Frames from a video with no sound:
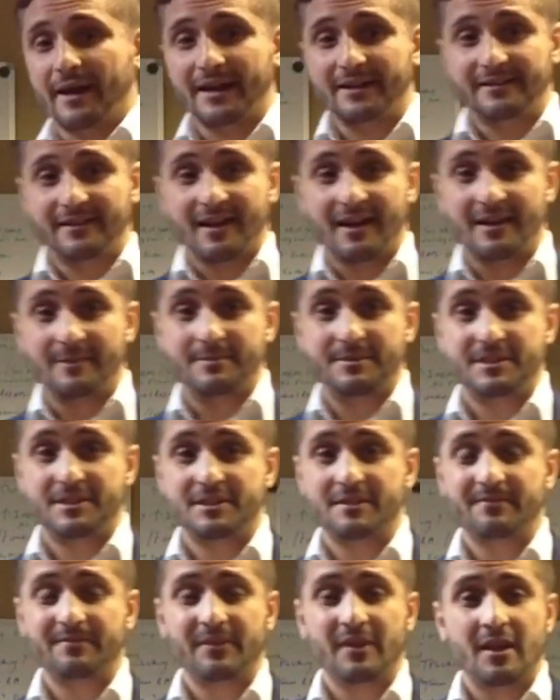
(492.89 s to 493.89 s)
by
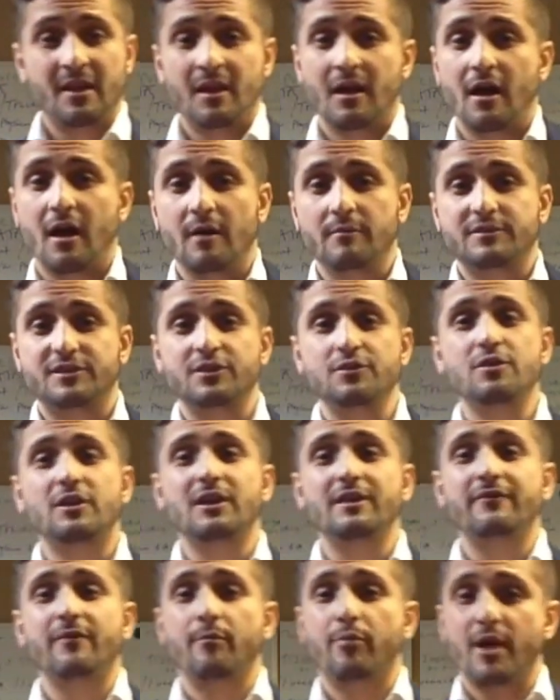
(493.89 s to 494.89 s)
types. So you
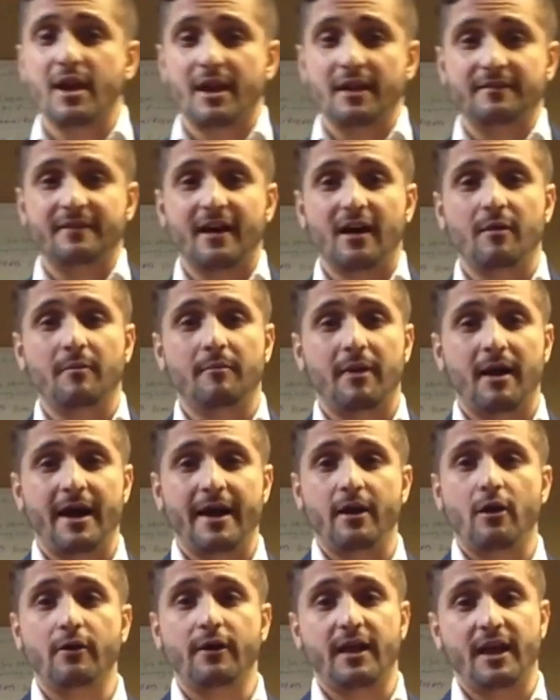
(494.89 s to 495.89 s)
can even break it down
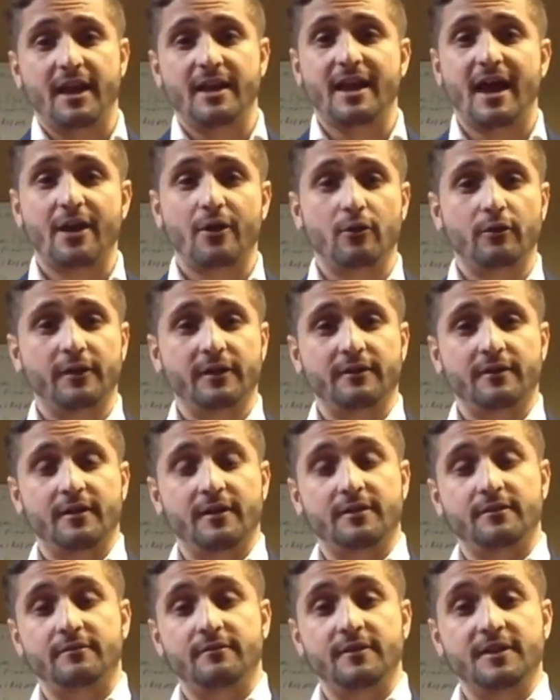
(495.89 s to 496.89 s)
by, okay, not only
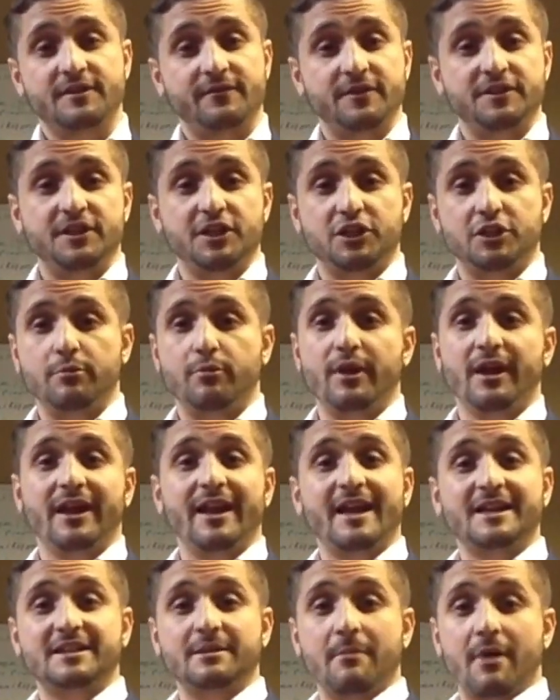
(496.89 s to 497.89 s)
did this physician bring
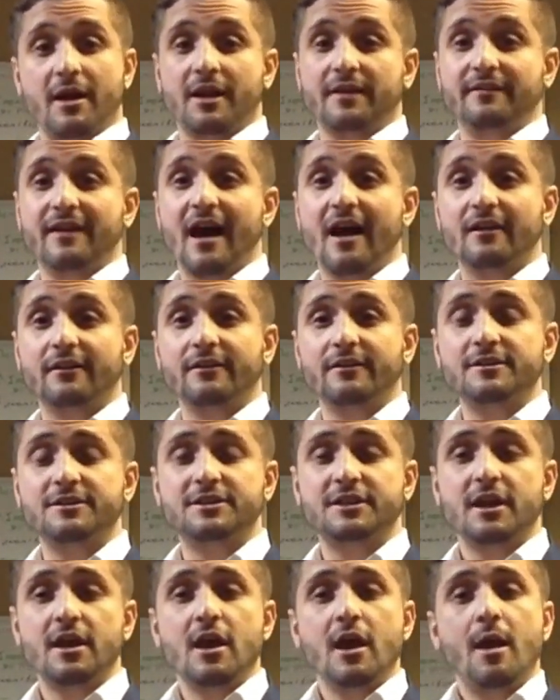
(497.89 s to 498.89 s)
in X amount of
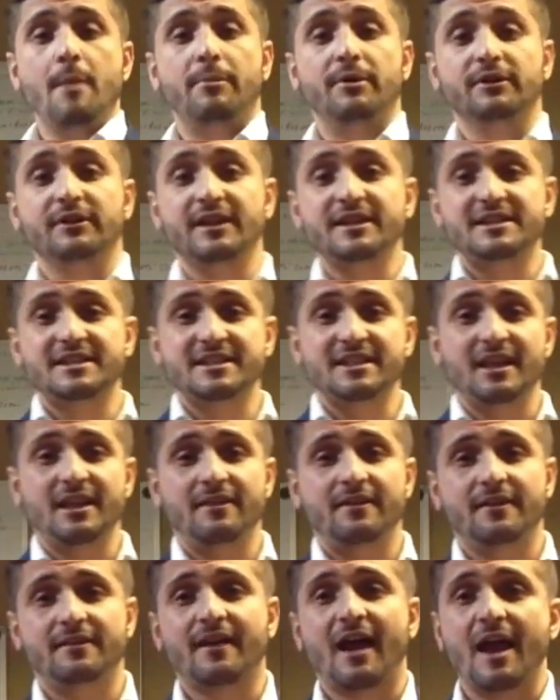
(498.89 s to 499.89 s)
dollars, but let's
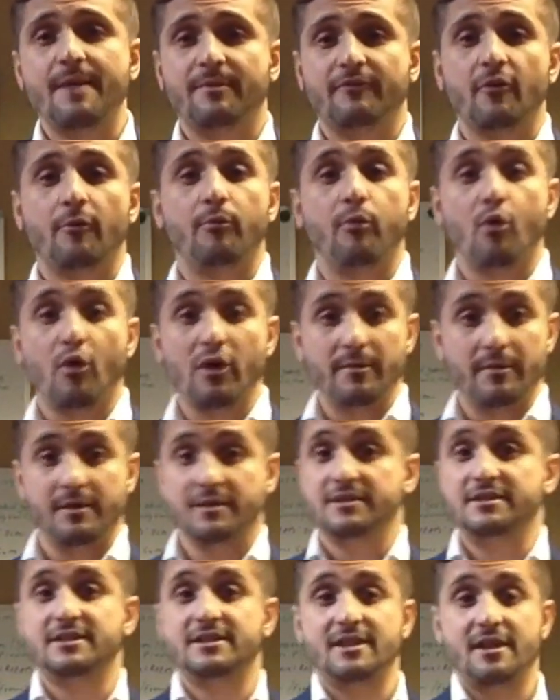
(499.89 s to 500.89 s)
see the type of
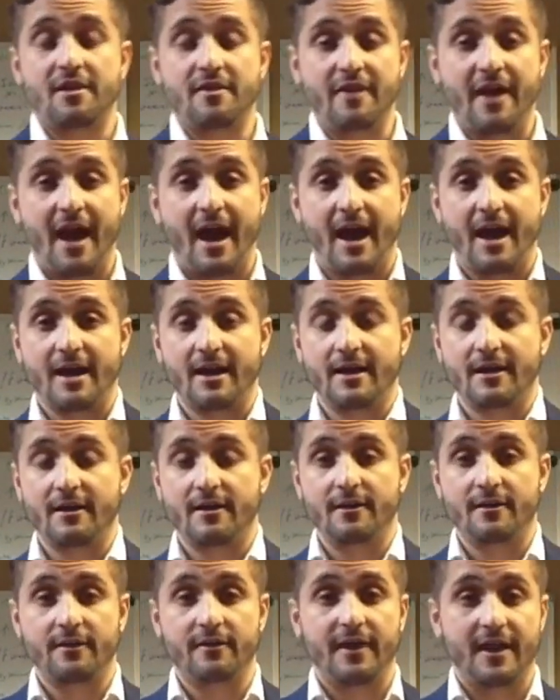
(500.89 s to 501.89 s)
appointments that
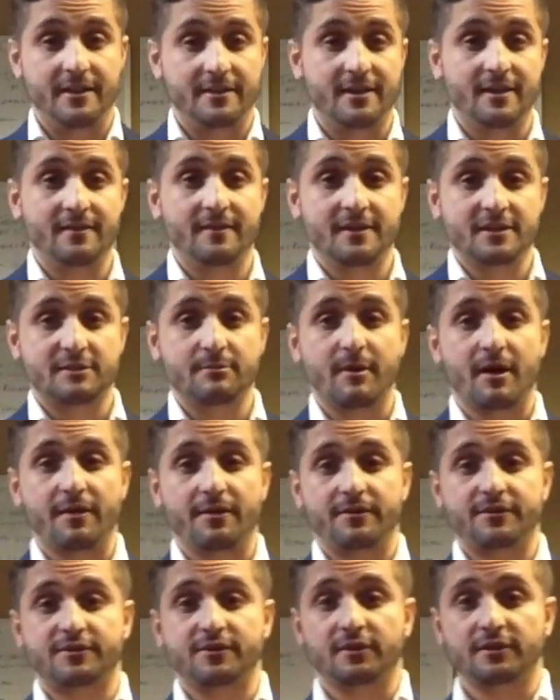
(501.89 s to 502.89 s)
they did this
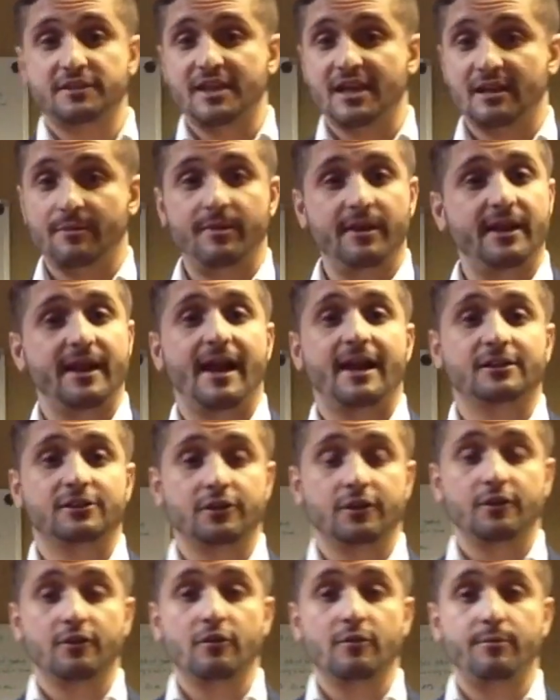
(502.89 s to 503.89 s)
month. So let's take a
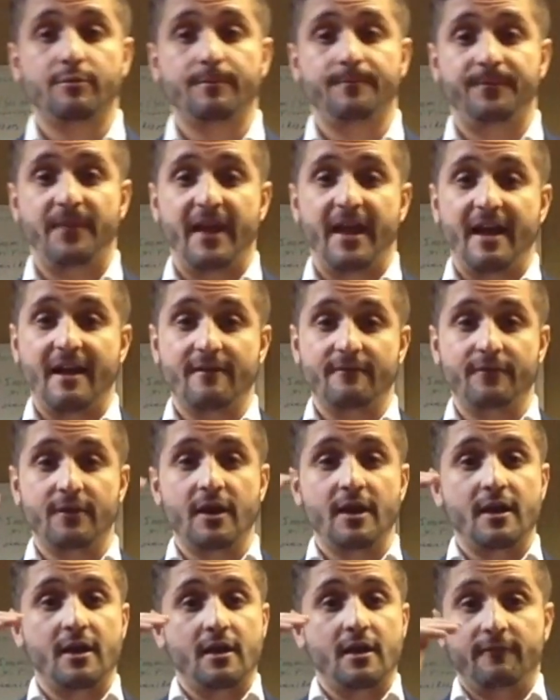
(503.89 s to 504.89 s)
pediatric group. They have
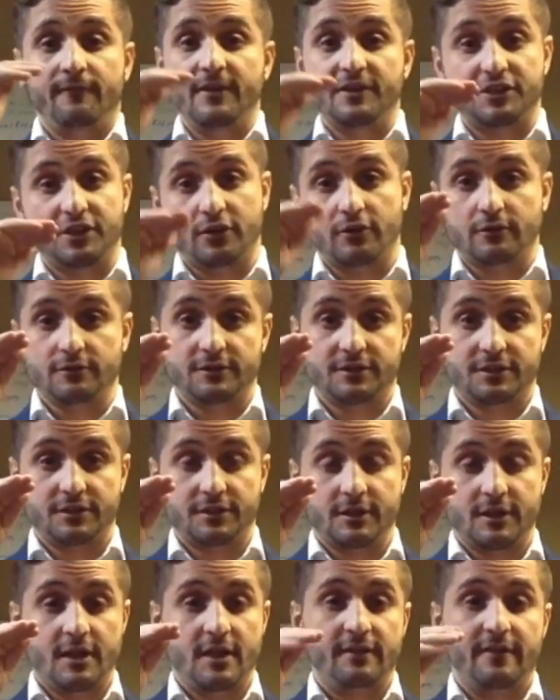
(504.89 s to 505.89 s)

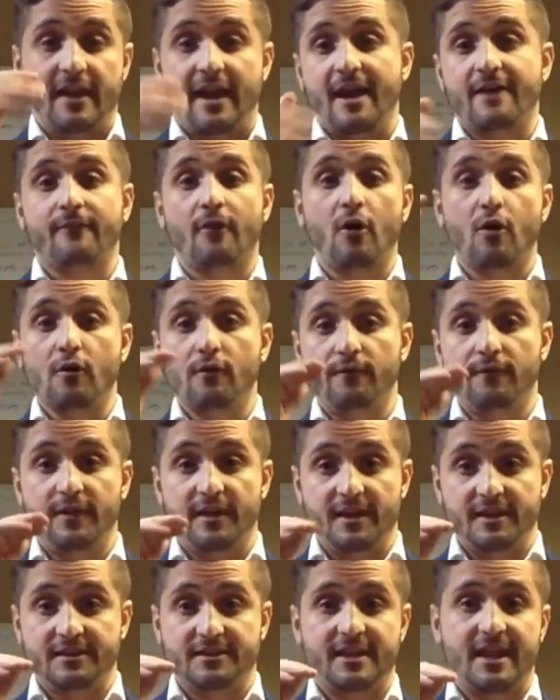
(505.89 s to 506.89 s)
physicals, they have
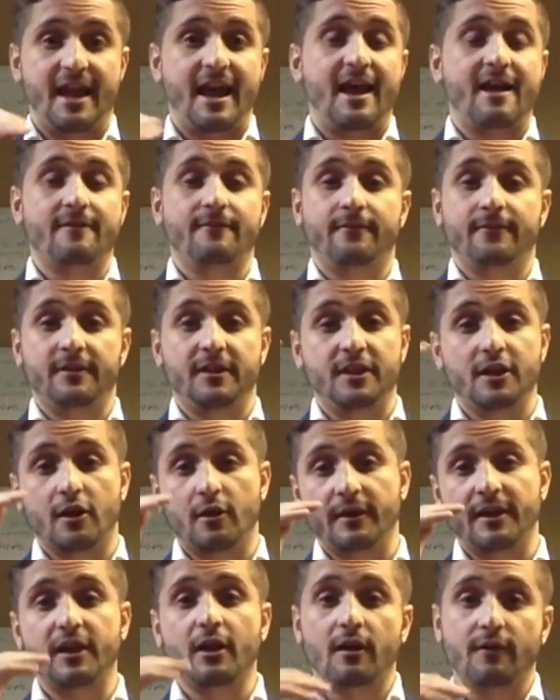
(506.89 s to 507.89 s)
OVs, they have
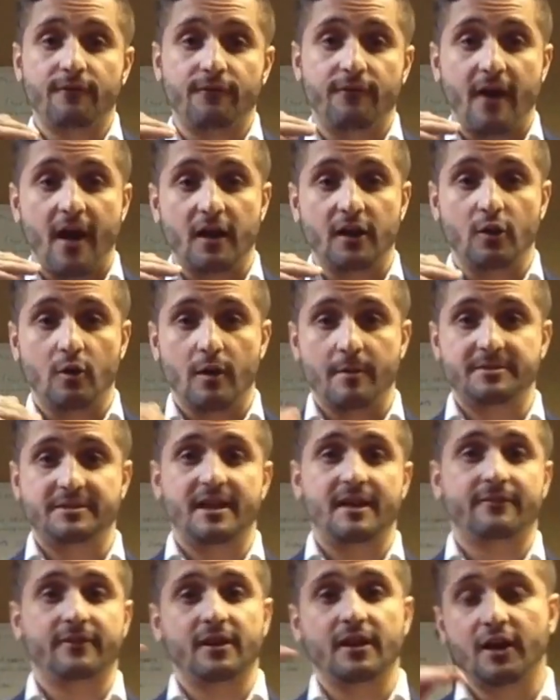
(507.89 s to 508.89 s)
ER follow-ups,
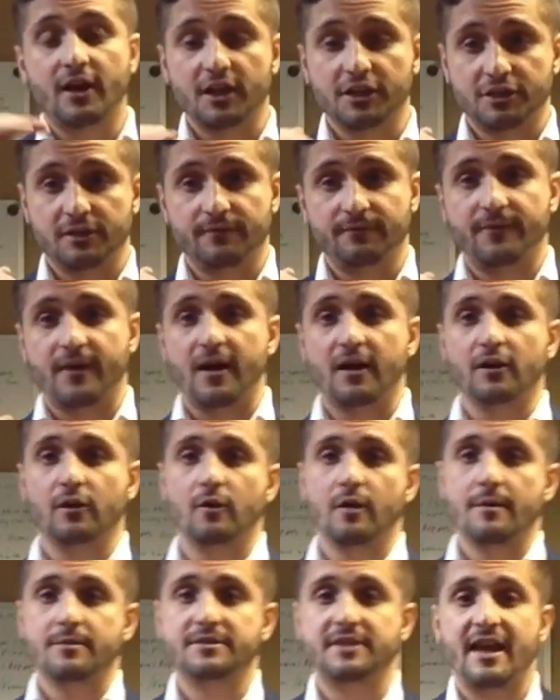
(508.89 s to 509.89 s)
they have concussion
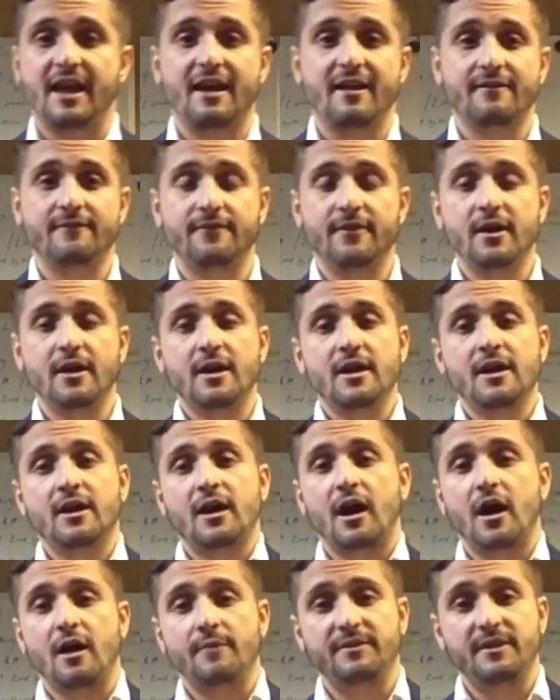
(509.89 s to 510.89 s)
follow-ups, they have
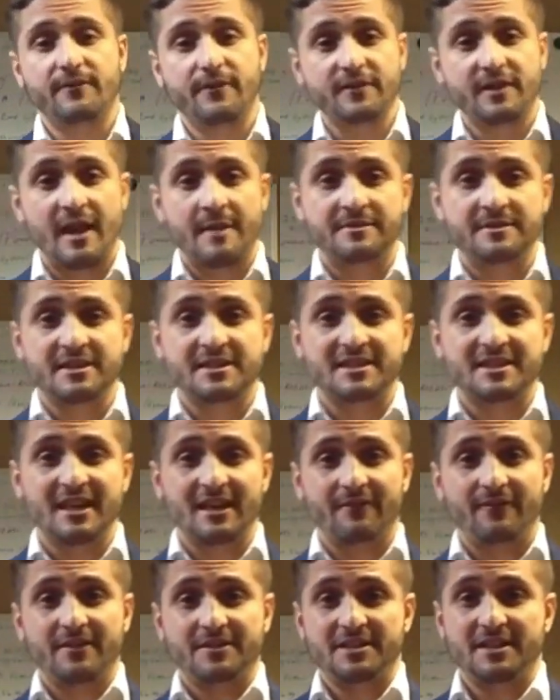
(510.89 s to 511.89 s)
different types of
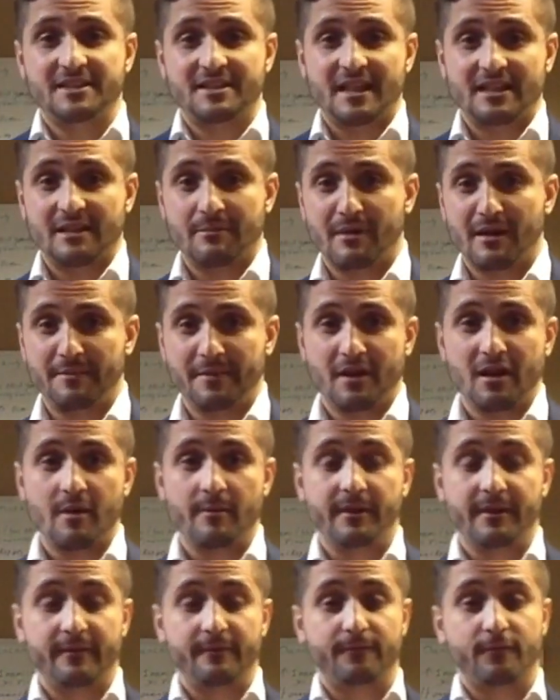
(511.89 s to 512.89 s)
sick visits that they might be
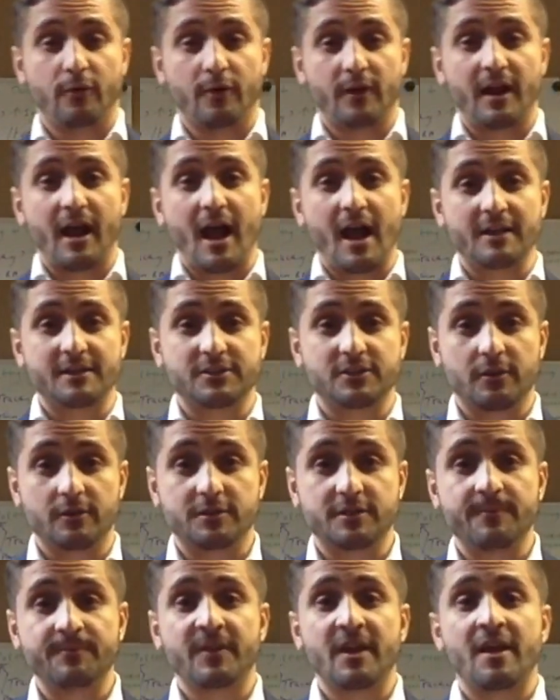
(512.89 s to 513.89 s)
coming in for,
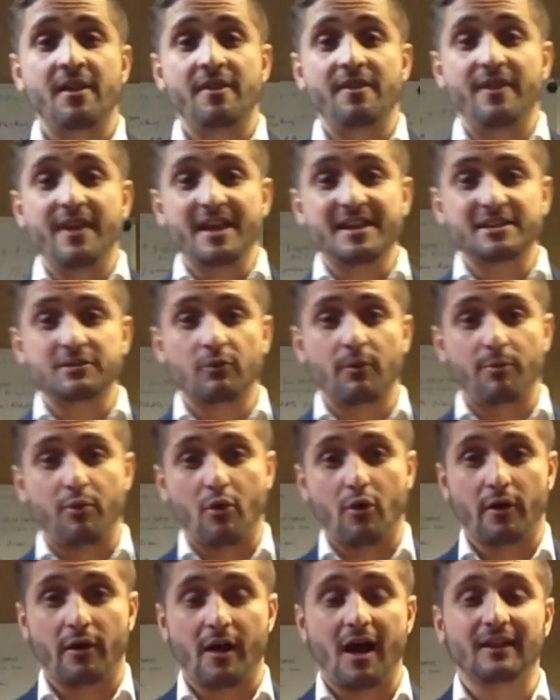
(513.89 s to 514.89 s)
consults. This
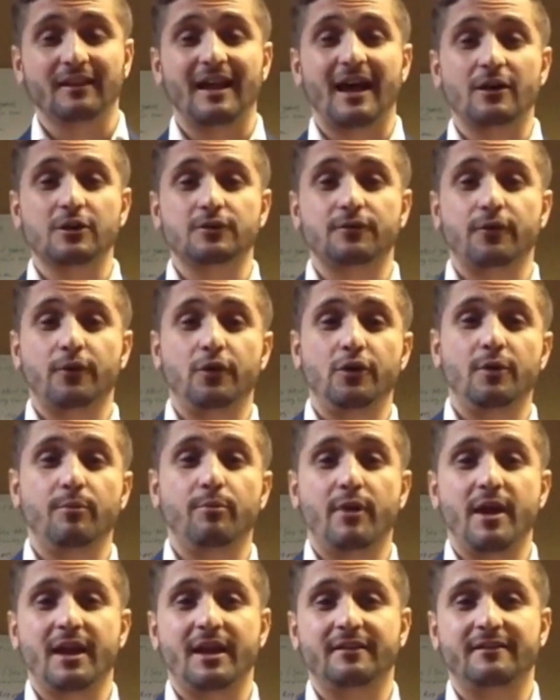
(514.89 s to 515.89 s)
report allows for you to
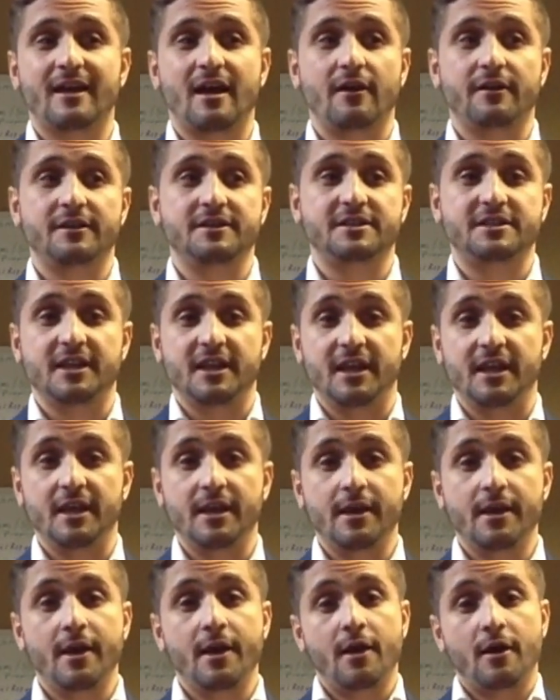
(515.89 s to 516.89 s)
break it down and
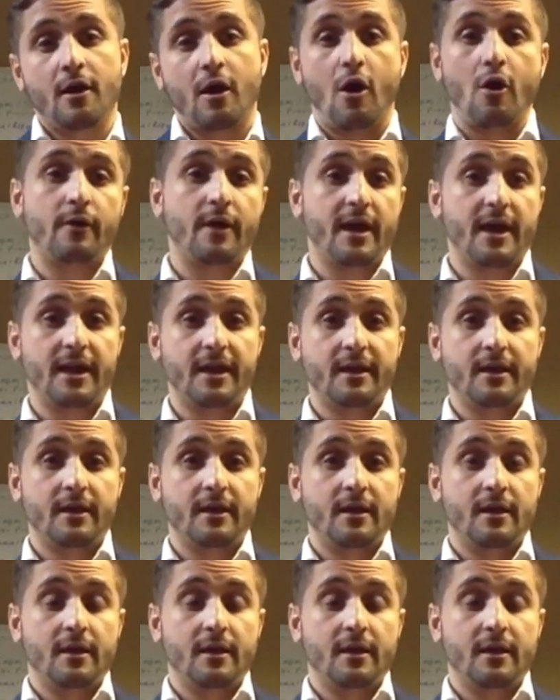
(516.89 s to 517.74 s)
see, okay,